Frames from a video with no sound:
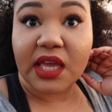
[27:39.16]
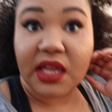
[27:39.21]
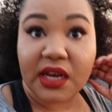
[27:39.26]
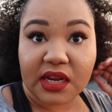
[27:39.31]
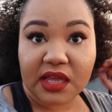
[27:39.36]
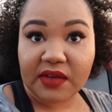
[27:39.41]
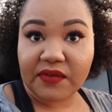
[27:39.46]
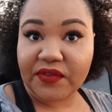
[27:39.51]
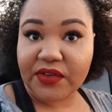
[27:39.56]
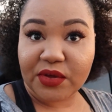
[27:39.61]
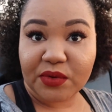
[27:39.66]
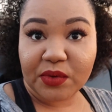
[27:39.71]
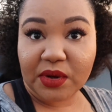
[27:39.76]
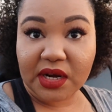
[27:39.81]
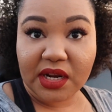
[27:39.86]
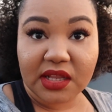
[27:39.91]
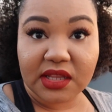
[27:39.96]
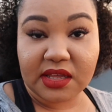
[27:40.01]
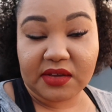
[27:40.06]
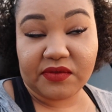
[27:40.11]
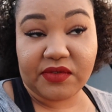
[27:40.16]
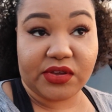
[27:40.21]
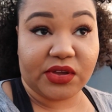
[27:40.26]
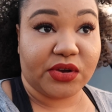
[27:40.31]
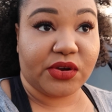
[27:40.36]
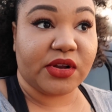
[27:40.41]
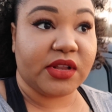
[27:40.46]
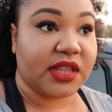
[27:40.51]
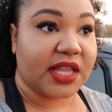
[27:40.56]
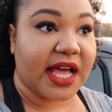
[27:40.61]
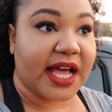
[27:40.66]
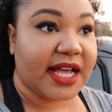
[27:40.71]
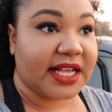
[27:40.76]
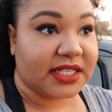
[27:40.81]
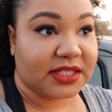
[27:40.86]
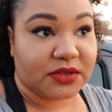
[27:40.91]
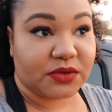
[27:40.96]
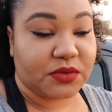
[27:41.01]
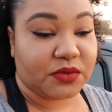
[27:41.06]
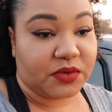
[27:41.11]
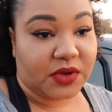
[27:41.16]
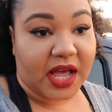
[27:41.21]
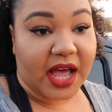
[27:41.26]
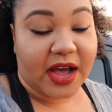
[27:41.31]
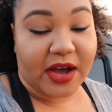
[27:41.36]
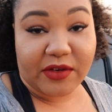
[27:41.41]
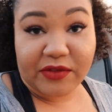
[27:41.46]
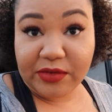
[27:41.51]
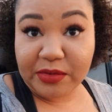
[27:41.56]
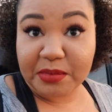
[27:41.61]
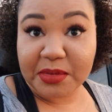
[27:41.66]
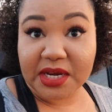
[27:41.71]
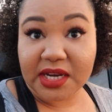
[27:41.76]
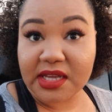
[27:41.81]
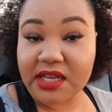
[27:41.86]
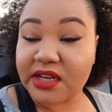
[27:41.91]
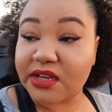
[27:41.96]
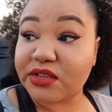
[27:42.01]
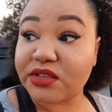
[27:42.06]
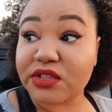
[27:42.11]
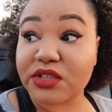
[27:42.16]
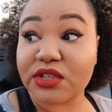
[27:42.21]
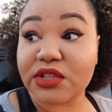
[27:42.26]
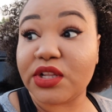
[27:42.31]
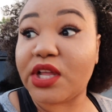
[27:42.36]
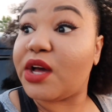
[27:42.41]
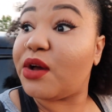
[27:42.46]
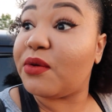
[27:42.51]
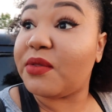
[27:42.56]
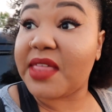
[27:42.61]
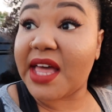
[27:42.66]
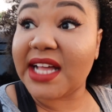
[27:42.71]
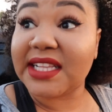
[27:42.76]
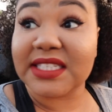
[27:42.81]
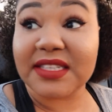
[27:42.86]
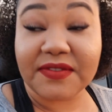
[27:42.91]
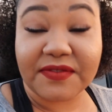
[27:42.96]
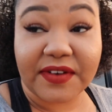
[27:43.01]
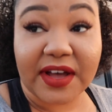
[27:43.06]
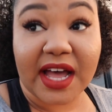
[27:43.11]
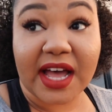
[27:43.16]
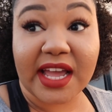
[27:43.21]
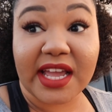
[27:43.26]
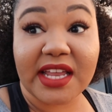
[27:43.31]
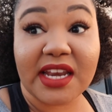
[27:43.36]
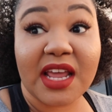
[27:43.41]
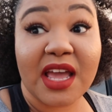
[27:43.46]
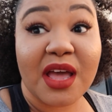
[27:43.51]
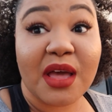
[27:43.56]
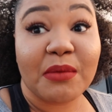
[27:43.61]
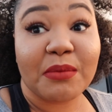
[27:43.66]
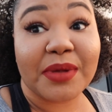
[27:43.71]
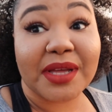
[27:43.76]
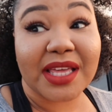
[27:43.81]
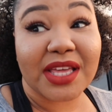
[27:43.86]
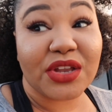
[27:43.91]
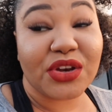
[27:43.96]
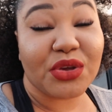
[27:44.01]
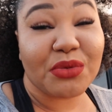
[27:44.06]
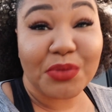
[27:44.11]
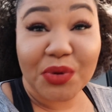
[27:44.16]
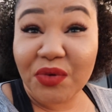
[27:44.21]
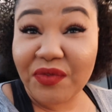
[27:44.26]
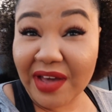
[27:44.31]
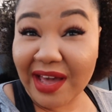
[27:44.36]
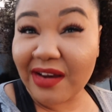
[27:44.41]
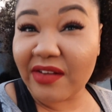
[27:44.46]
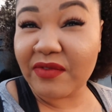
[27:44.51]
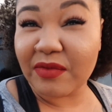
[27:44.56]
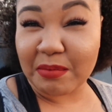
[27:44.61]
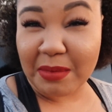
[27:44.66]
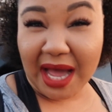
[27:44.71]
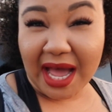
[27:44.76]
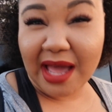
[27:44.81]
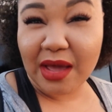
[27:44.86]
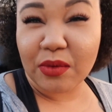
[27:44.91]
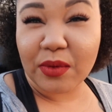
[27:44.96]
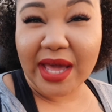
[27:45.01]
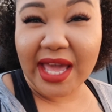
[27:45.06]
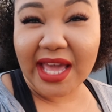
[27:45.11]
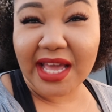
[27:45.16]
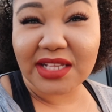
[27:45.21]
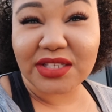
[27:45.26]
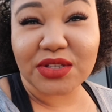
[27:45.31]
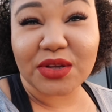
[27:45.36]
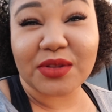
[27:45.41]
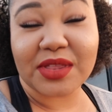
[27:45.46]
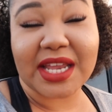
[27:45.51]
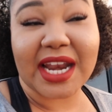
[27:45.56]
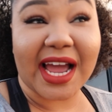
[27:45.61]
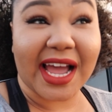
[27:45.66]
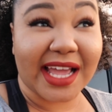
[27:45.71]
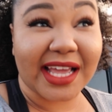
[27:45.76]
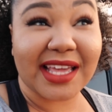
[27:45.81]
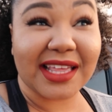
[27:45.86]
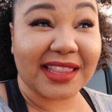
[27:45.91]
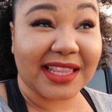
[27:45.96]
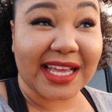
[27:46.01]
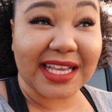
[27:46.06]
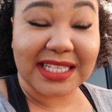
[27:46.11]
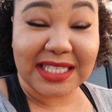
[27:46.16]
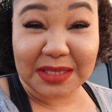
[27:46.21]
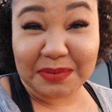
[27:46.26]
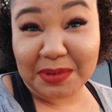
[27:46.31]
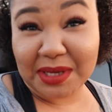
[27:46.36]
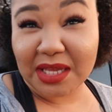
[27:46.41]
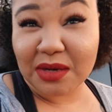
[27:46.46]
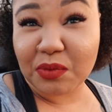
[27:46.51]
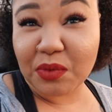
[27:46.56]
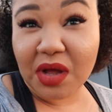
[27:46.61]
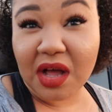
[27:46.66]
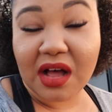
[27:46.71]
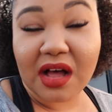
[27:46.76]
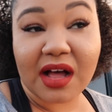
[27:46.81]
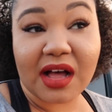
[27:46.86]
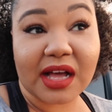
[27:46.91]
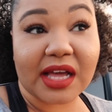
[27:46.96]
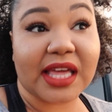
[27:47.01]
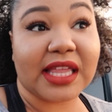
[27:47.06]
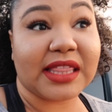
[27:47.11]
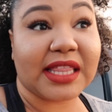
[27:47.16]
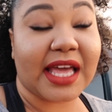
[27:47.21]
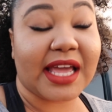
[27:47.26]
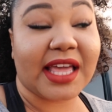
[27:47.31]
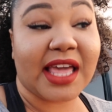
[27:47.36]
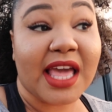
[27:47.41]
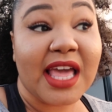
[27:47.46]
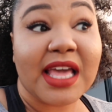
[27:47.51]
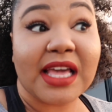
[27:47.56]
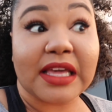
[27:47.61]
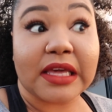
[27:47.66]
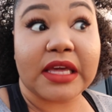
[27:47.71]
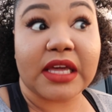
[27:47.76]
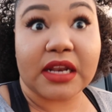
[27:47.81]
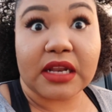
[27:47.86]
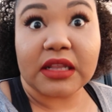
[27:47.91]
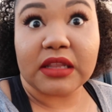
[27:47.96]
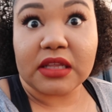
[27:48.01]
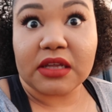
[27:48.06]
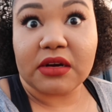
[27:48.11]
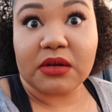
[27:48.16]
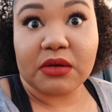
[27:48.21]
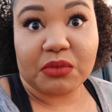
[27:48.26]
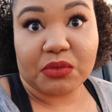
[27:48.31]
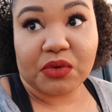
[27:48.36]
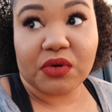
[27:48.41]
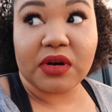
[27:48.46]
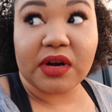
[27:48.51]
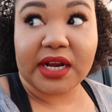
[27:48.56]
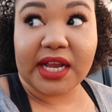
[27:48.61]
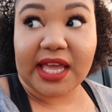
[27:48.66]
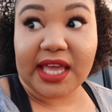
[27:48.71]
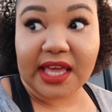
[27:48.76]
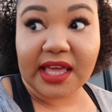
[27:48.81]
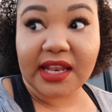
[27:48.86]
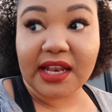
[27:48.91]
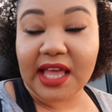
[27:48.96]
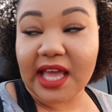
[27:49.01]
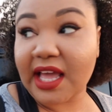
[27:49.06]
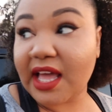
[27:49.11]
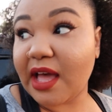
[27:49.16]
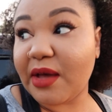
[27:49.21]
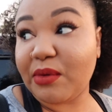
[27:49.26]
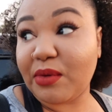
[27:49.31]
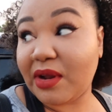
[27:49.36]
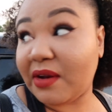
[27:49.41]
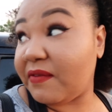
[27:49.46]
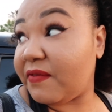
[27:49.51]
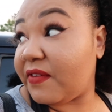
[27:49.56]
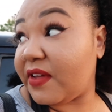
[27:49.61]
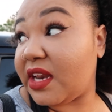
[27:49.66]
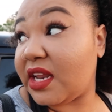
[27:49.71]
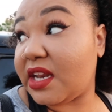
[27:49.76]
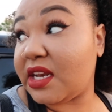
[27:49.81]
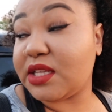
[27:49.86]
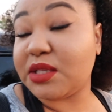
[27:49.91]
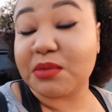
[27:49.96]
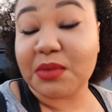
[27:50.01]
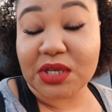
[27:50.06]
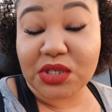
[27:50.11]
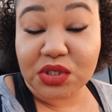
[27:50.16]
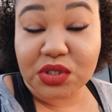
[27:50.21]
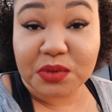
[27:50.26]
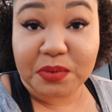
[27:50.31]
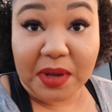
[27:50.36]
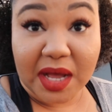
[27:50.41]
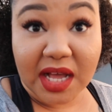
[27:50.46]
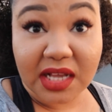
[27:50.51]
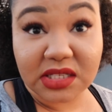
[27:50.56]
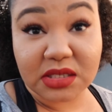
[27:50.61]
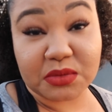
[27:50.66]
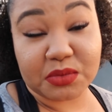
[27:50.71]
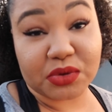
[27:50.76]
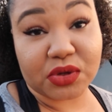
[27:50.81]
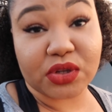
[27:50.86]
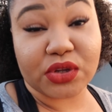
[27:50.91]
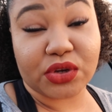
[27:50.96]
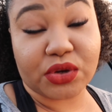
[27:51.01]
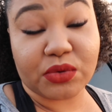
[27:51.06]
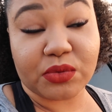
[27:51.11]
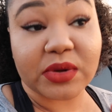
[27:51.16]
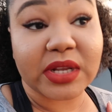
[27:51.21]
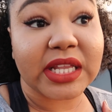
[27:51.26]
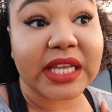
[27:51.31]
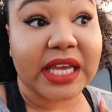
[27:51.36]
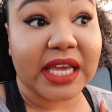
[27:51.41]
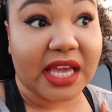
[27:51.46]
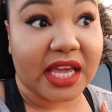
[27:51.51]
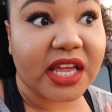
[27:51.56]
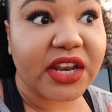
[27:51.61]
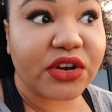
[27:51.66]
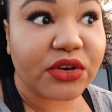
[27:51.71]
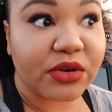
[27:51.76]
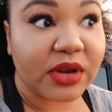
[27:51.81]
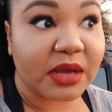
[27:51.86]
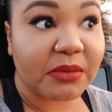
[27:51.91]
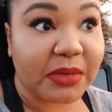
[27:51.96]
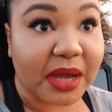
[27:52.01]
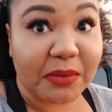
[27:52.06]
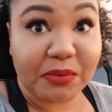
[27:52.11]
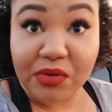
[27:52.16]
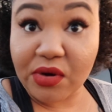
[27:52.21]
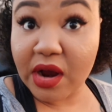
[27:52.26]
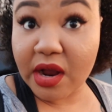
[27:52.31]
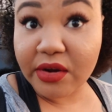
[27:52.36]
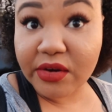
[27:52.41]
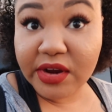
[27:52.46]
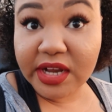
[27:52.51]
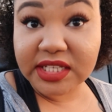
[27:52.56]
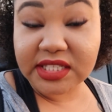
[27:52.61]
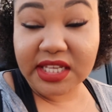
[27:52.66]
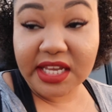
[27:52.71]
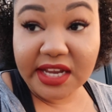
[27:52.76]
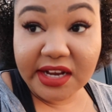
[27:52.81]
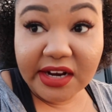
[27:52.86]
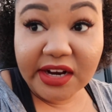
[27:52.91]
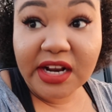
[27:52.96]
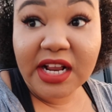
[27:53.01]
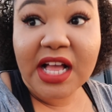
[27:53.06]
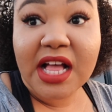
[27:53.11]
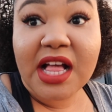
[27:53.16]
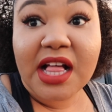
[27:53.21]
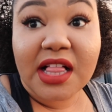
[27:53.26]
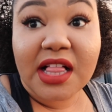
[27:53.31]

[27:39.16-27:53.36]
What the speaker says: And if you want to live your last however many years slow, that's fine, but can you move out of my way so that I can like speed walk and like get a little more in? Like, I want to fit in as much as possible, and you're really hindering my progress here.